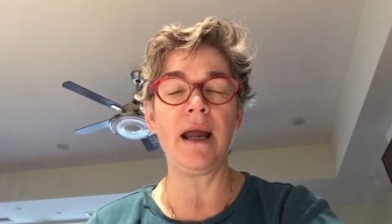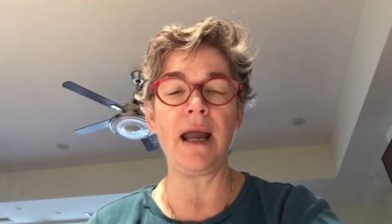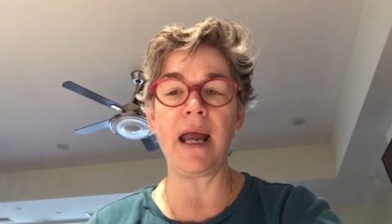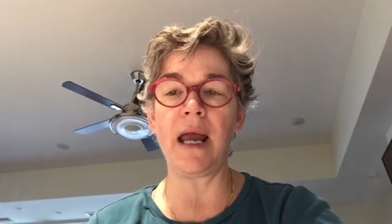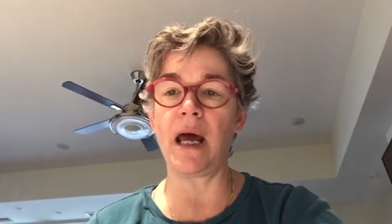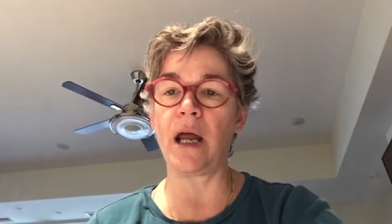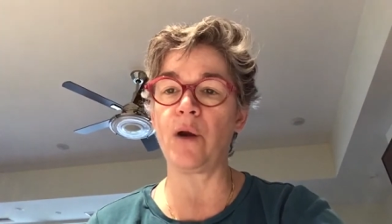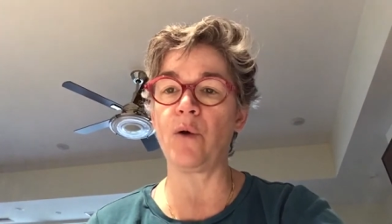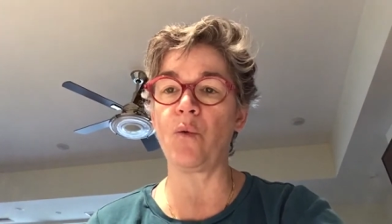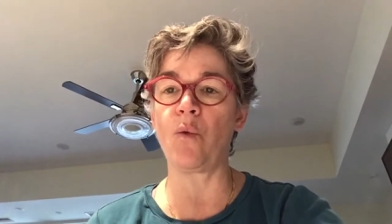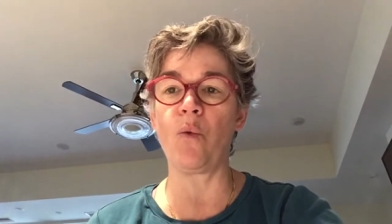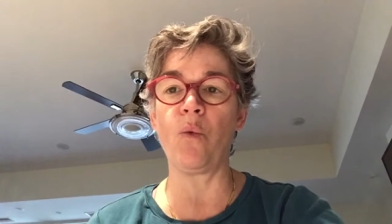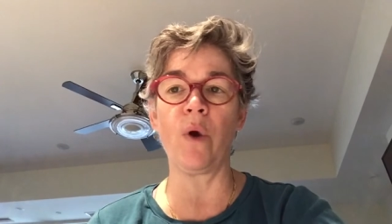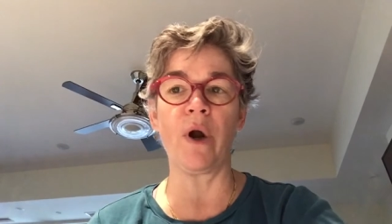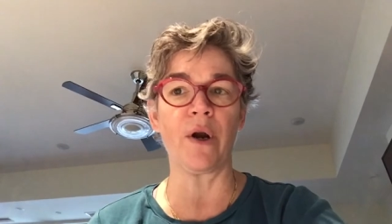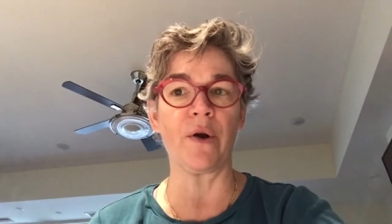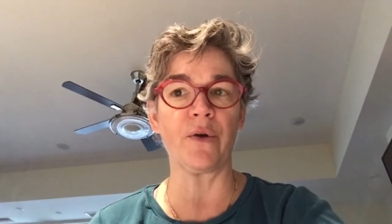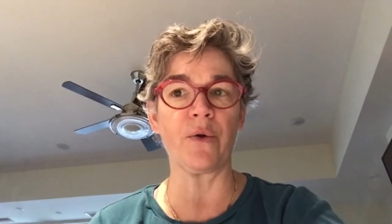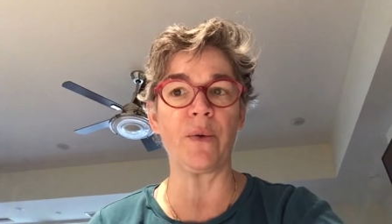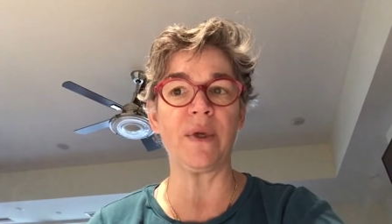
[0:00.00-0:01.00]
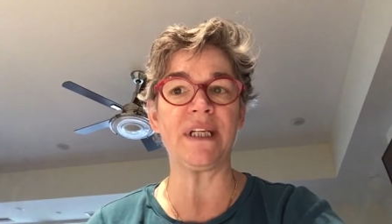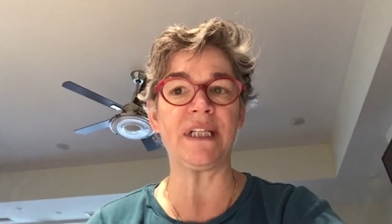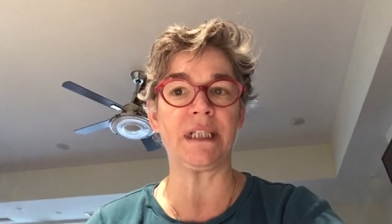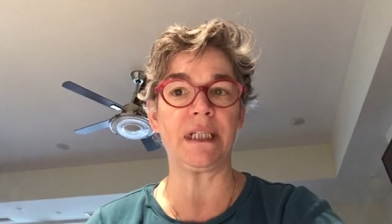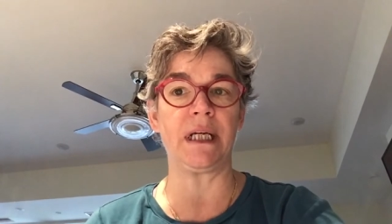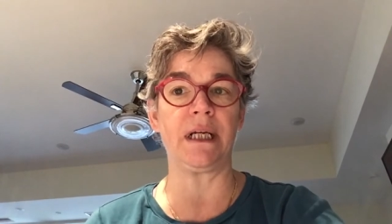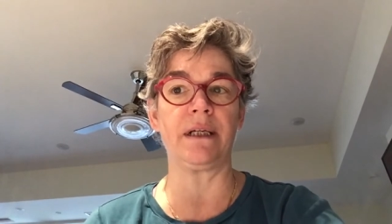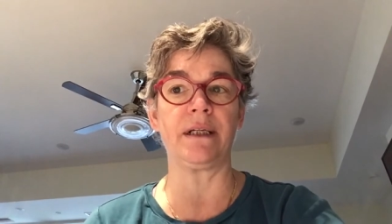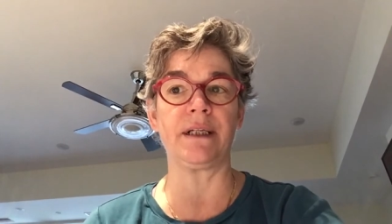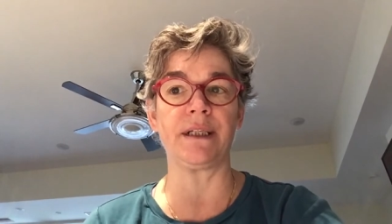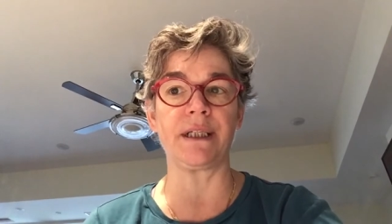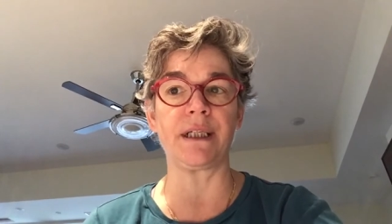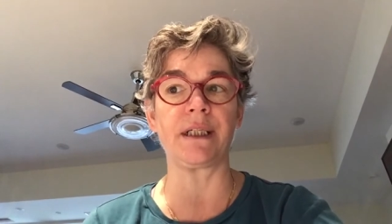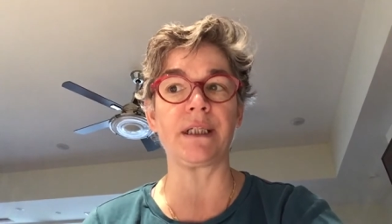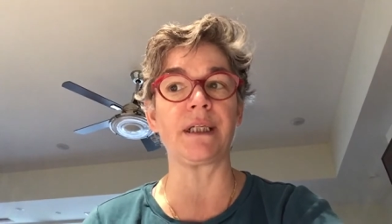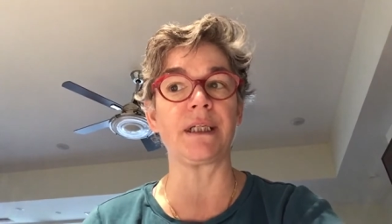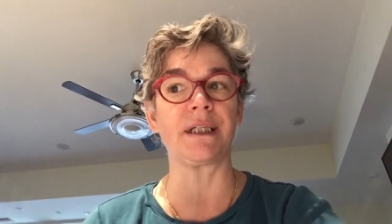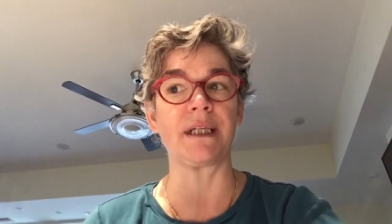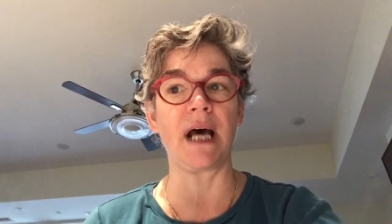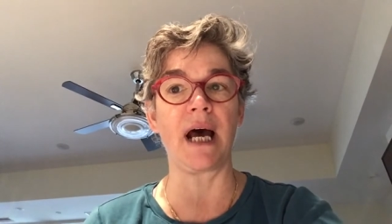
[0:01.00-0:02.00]
and where do we stand as a
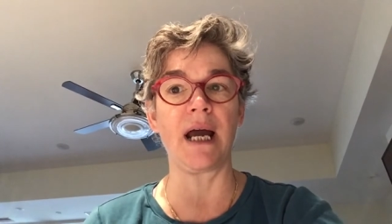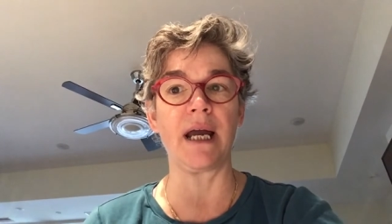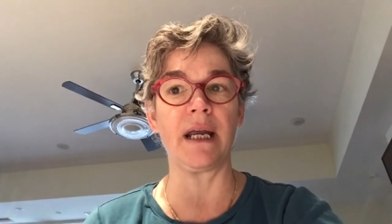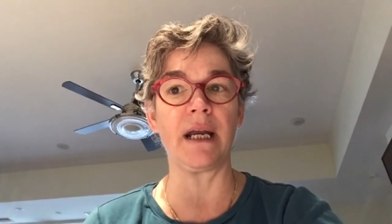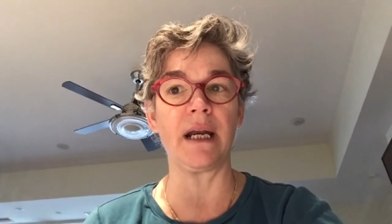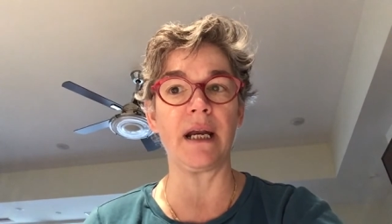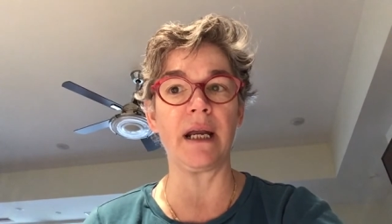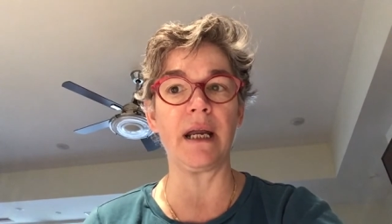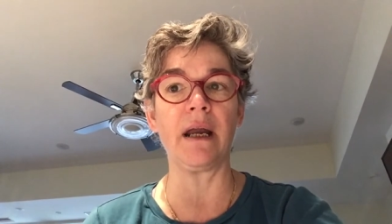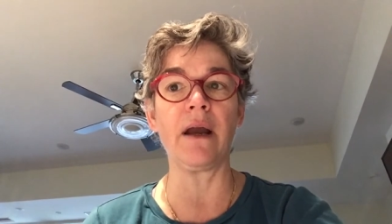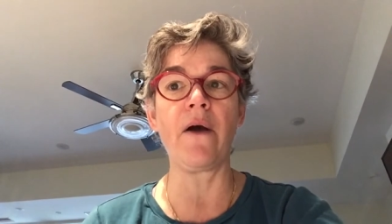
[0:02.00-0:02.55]
society.